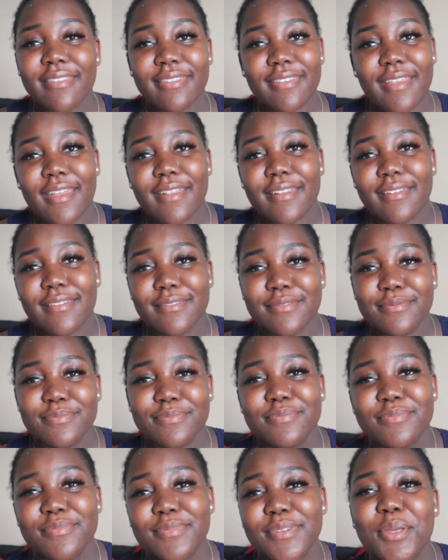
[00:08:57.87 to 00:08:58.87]
then
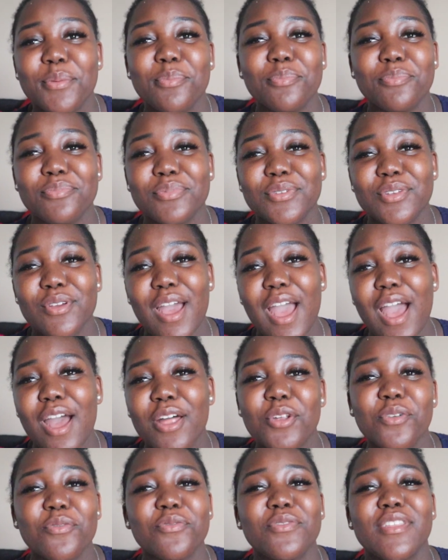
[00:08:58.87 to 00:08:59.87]
yep, you're
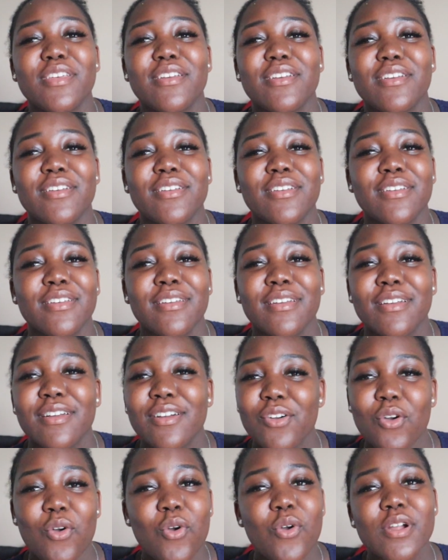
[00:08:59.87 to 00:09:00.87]
out of the
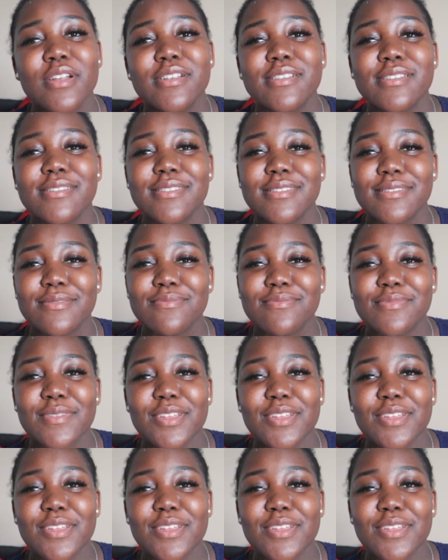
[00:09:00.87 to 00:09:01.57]
course.